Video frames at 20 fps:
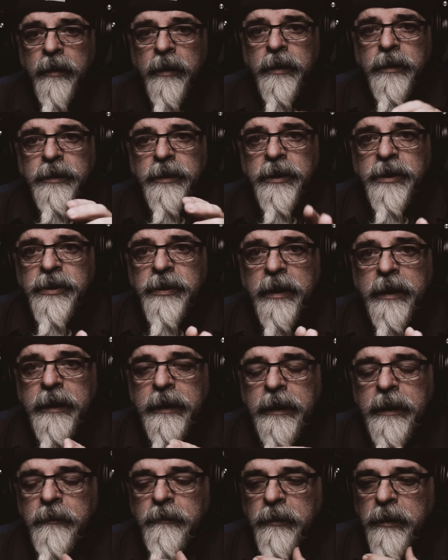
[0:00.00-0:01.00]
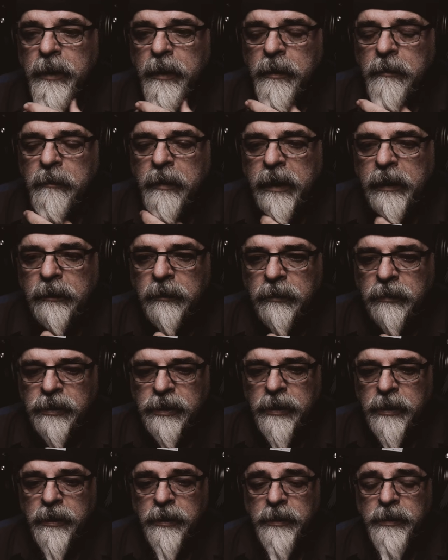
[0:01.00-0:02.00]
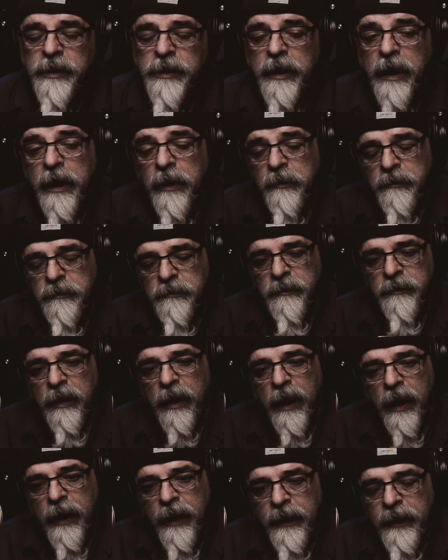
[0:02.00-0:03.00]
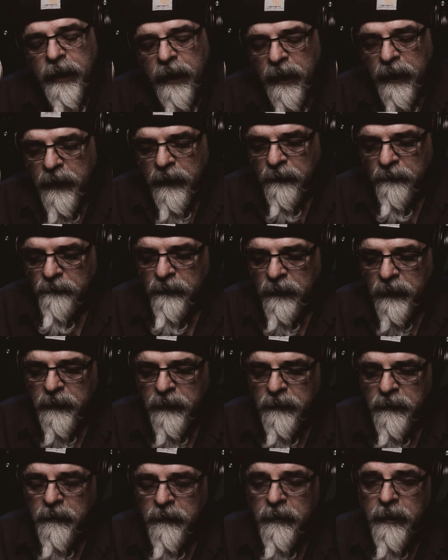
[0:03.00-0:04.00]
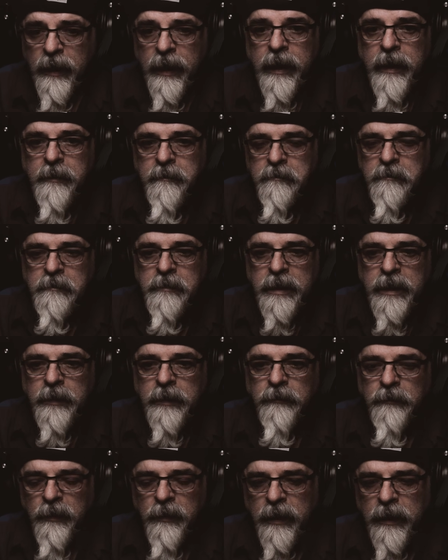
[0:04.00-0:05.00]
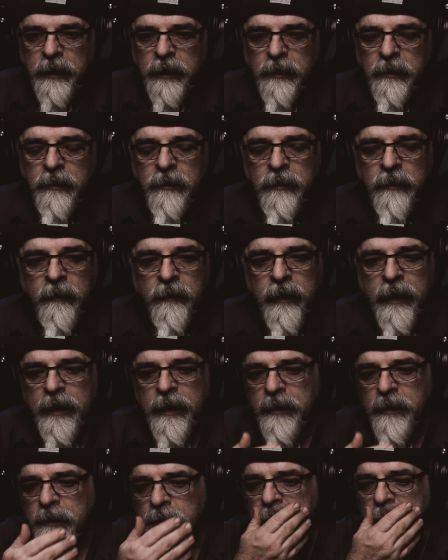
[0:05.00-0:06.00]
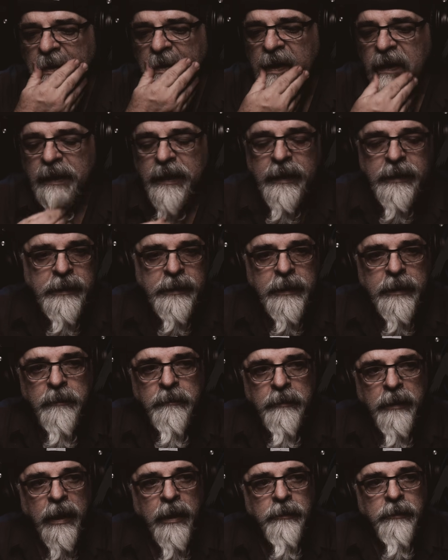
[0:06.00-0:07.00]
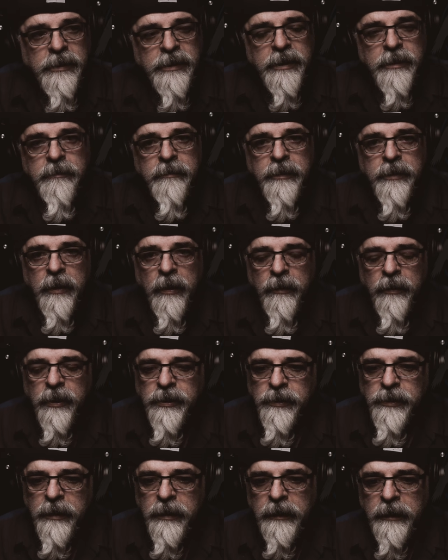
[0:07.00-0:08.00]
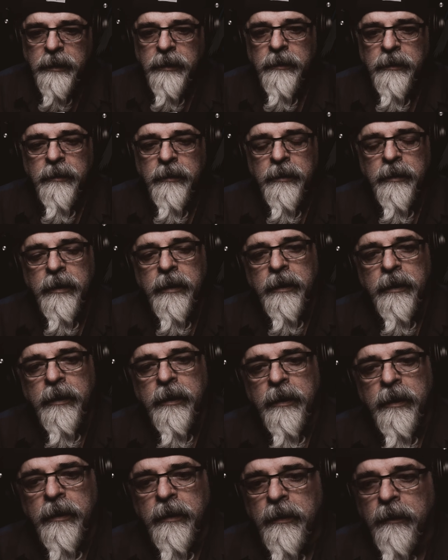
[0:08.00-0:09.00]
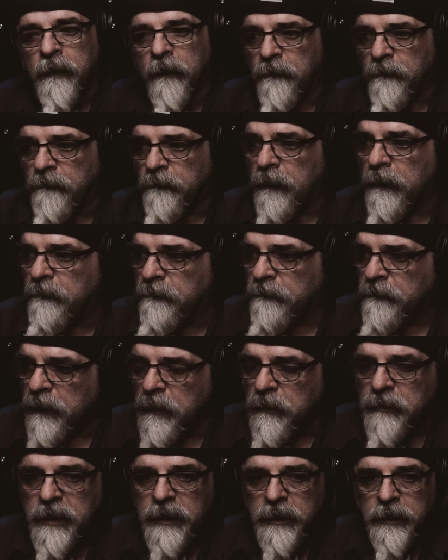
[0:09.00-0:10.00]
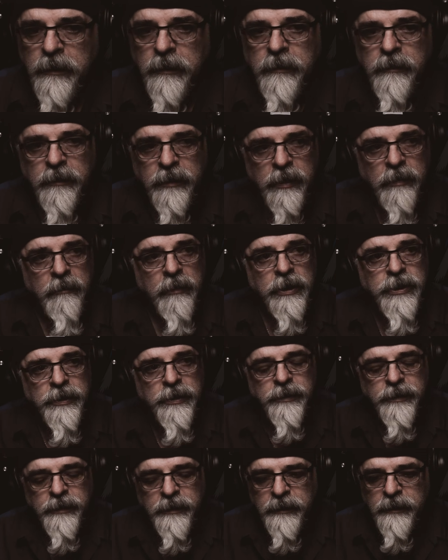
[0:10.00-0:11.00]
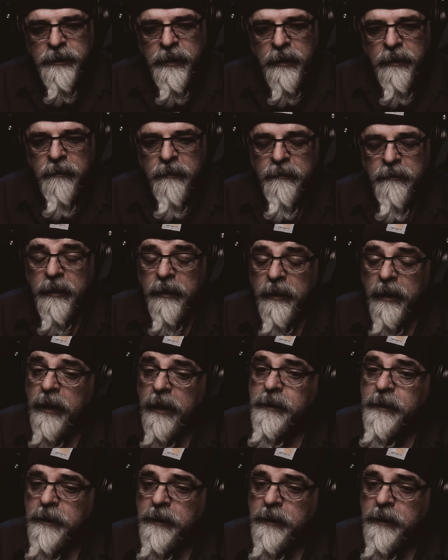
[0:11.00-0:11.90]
to try to get rid of the micro jitters. Now, I have a big rig. It takes a couple hours to put on the truck for filming commercials and stuff, but that's